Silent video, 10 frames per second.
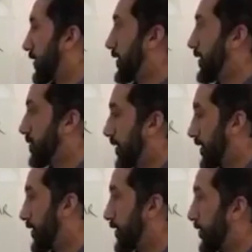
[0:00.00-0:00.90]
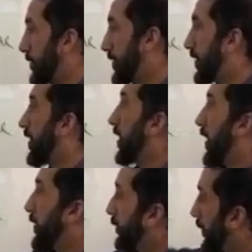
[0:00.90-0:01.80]
Ar-Rahim, Maliki, Yawmiddin,
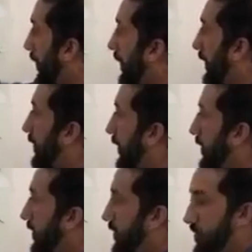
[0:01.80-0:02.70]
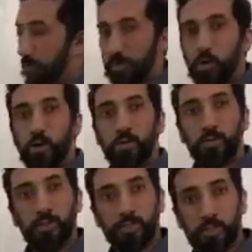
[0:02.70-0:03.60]
and you've got like
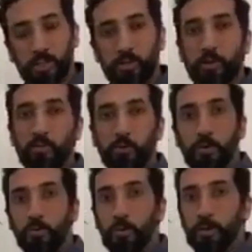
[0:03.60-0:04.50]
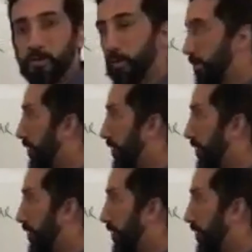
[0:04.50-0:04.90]
long list, like 30, 40 words, and you've